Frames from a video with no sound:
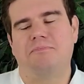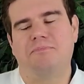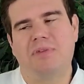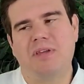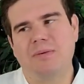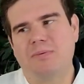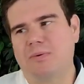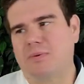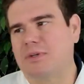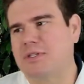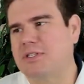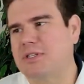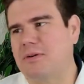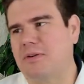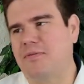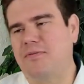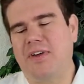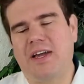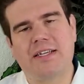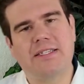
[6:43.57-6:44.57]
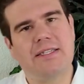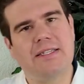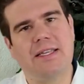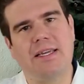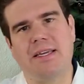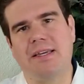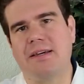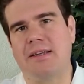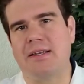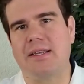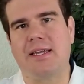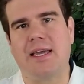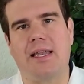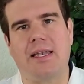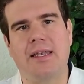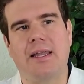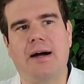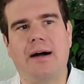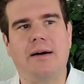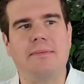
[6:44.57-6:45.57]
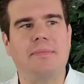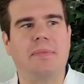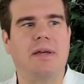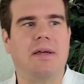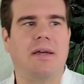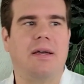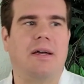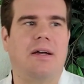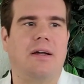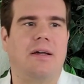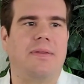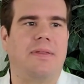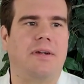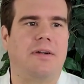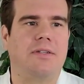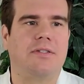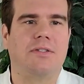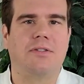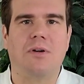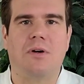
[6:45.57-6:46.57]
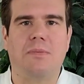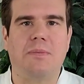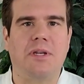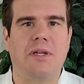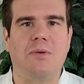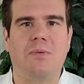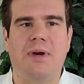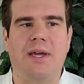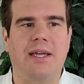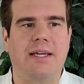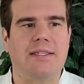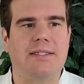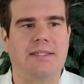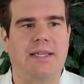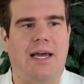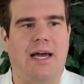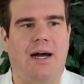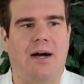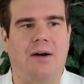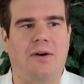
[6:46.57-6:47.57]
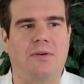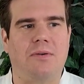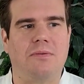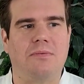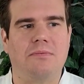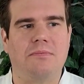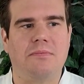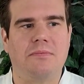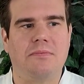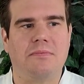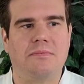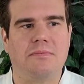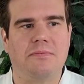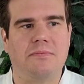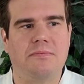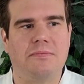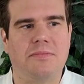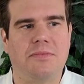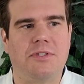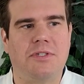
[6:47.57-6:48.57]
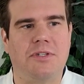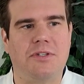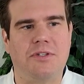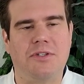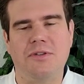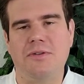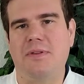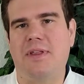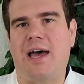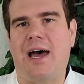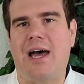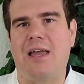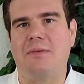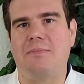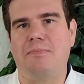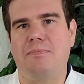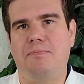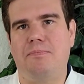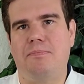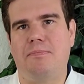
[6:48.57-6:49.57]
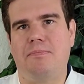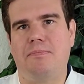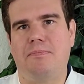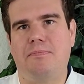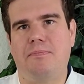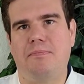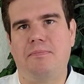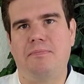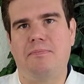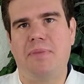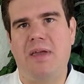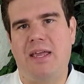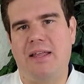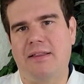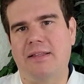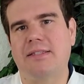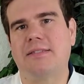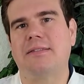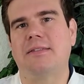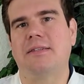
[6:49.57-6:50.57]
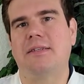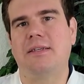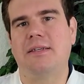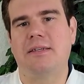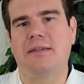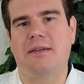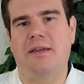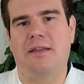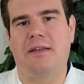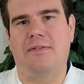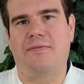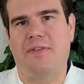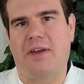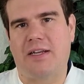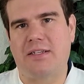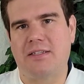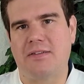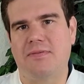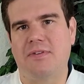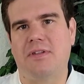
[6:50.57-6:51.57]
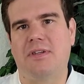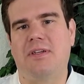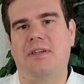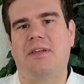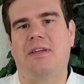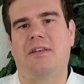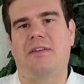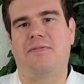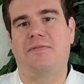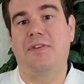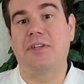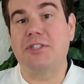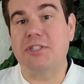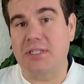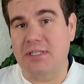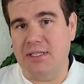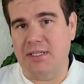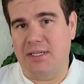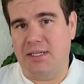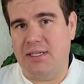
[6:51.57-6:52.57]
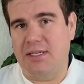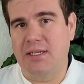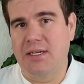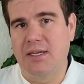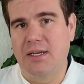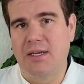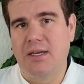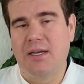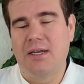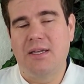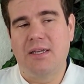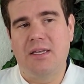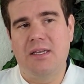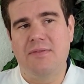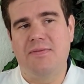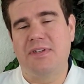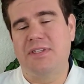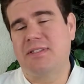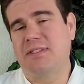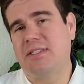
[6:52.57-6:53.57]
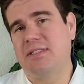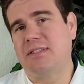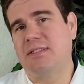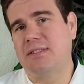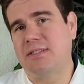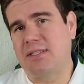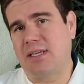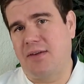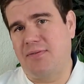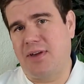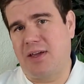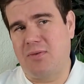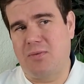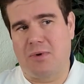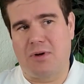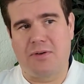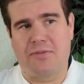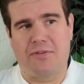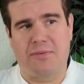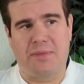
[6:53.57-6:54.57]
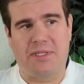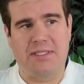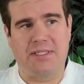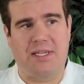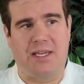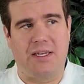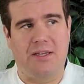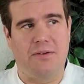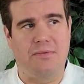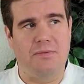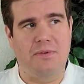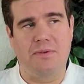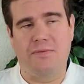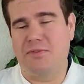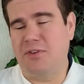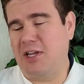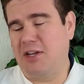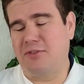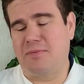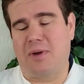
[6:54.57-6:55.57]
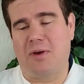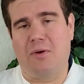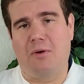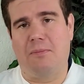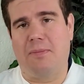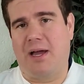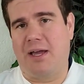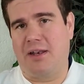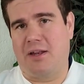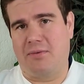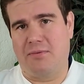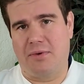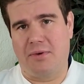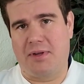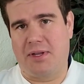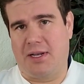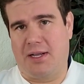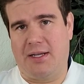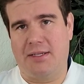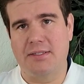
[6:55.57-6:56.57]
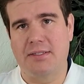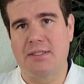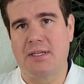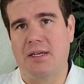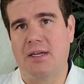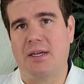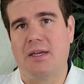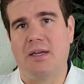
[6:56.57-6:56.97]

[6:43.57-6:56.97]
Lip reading: People were so infected, they couldn't get numb. There are so many ways now to do that painlessly and effectively and efficiently. Even assistants I've had work for me say, you've changed my whole mind on root canals.